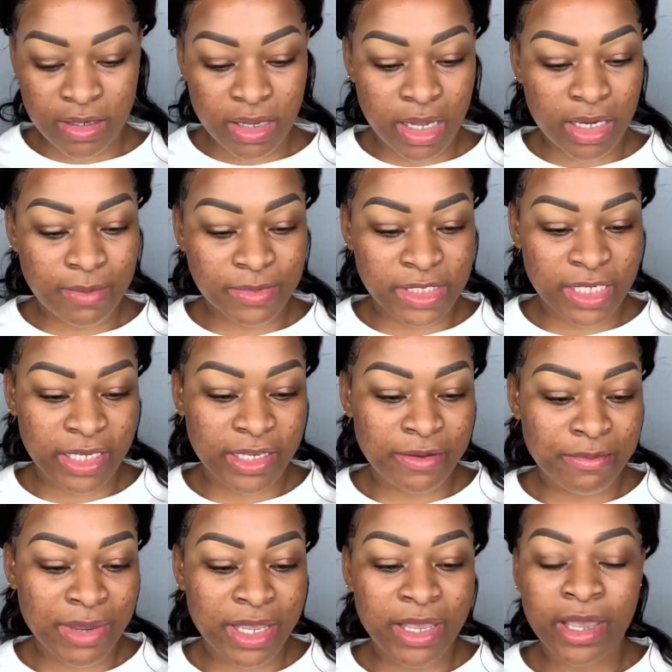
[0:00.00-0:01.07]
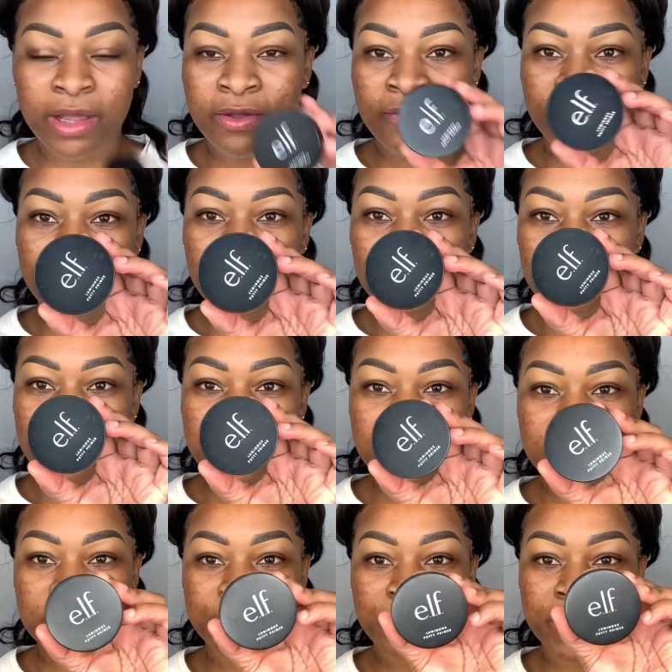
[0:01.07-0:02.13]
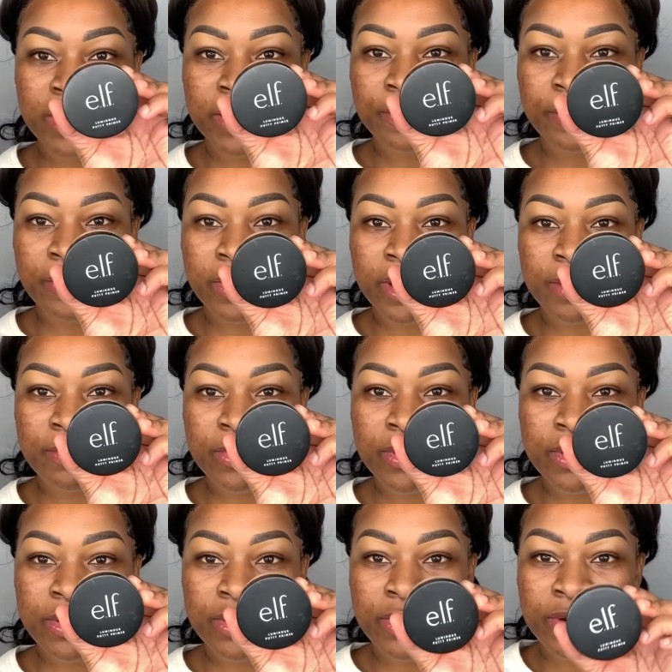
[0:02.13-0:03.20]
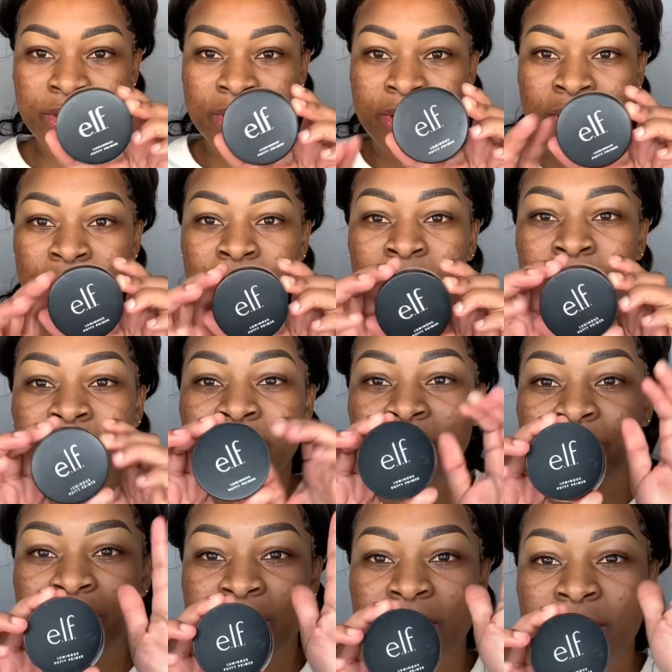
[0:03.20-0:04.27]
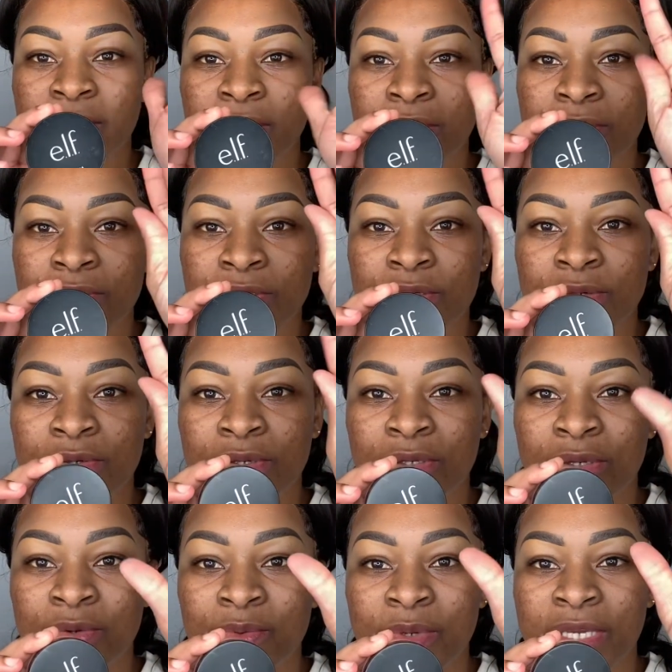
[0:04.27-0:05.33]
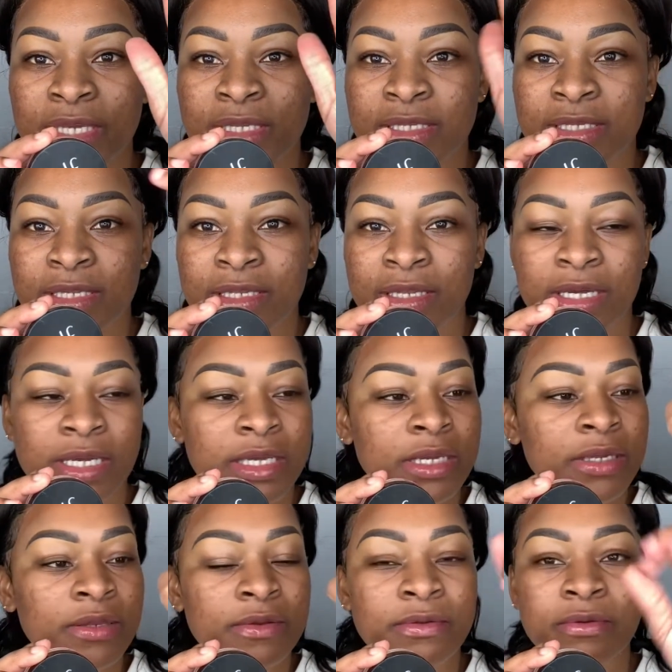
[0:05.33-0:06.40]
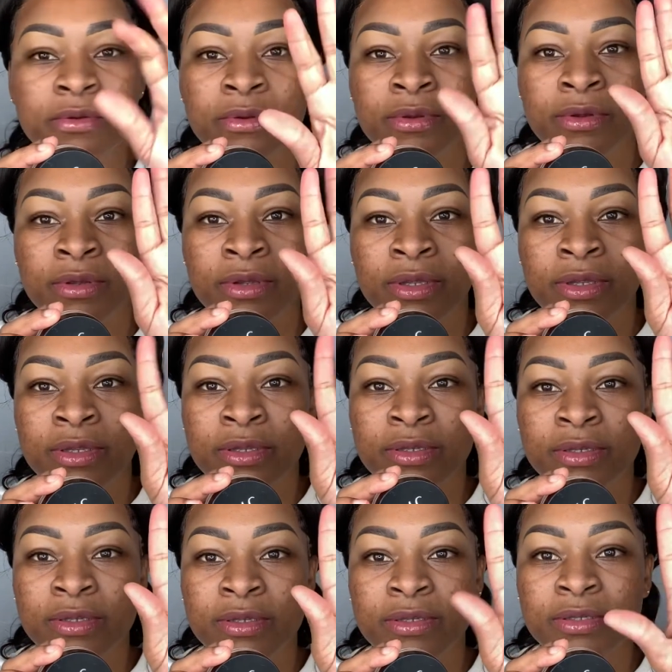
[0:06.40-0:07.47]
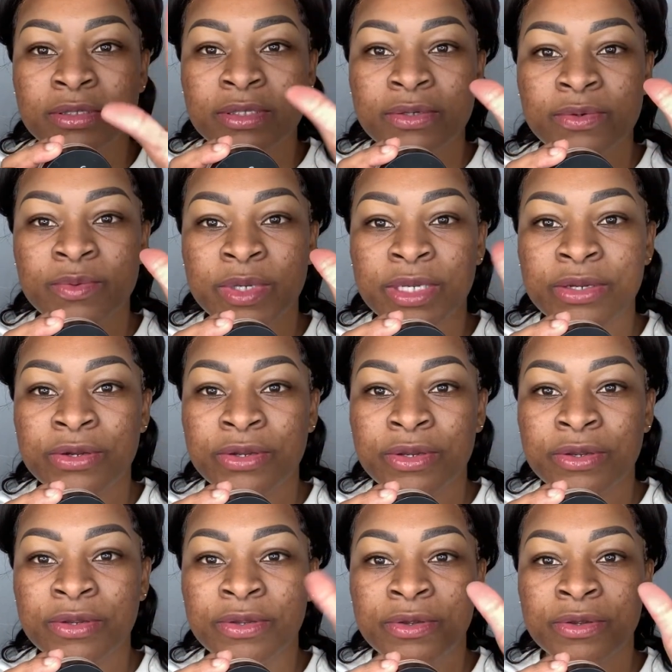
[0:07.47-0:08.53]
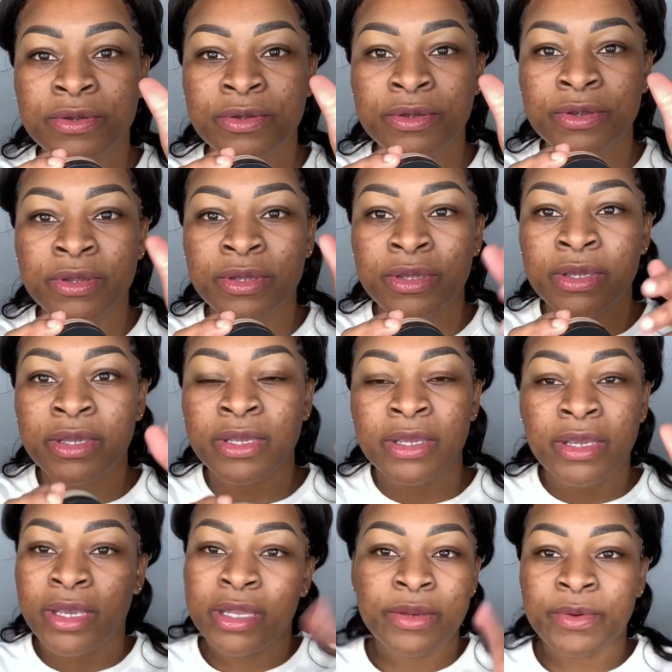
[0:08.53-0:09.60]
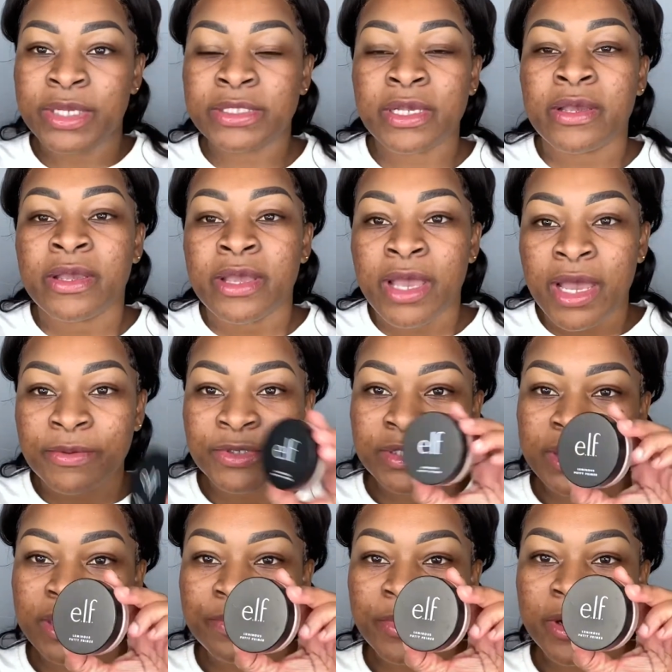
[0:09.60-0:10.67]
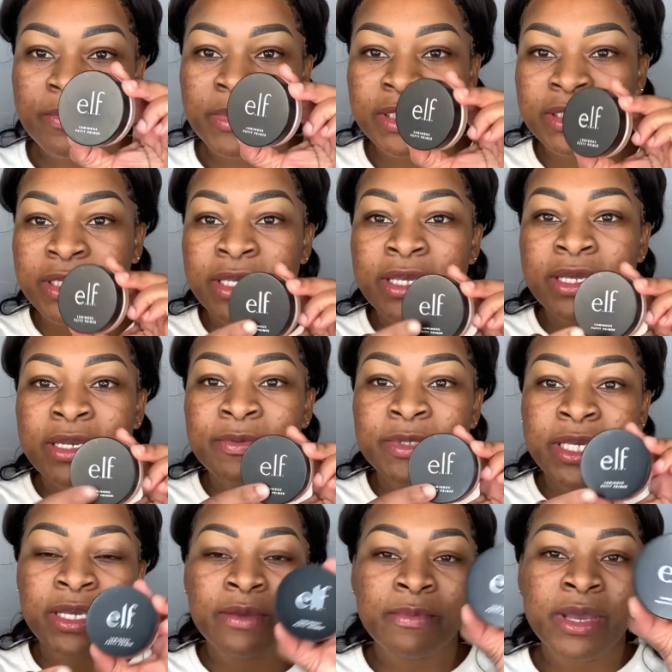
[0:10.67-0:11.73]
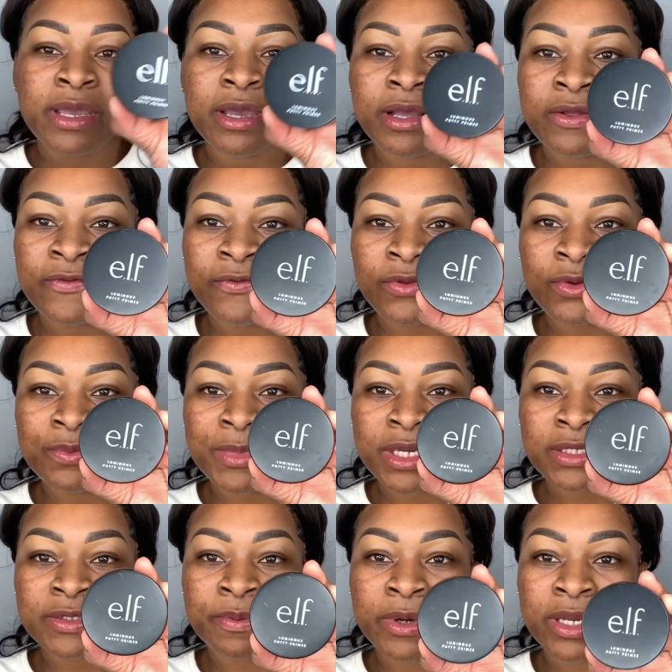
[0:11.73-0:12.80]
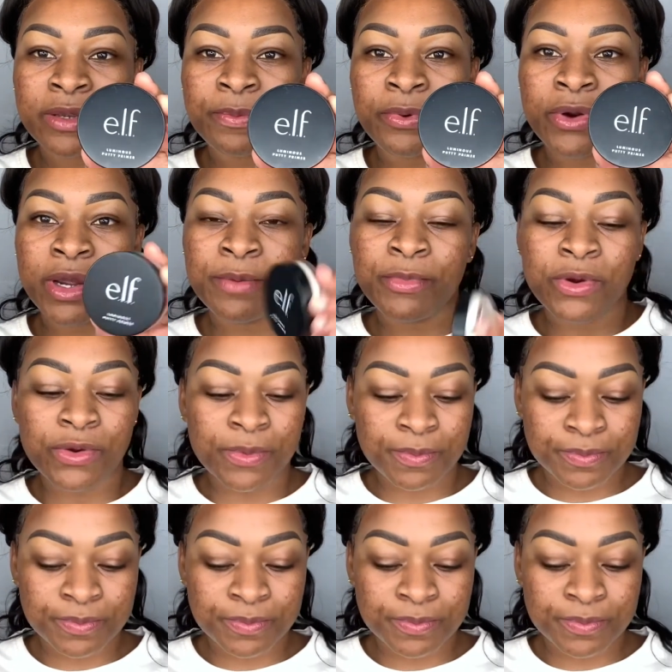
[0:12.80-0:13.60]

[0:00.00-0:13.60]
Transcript: and I'm taking my E.L.F. Luminous Putty Primer. Why is my look so glowy? It's so light. It's so weird. Anyways, I'm just going to prime my skin. I'm taking my E.L.F. Luminous Putty Primer.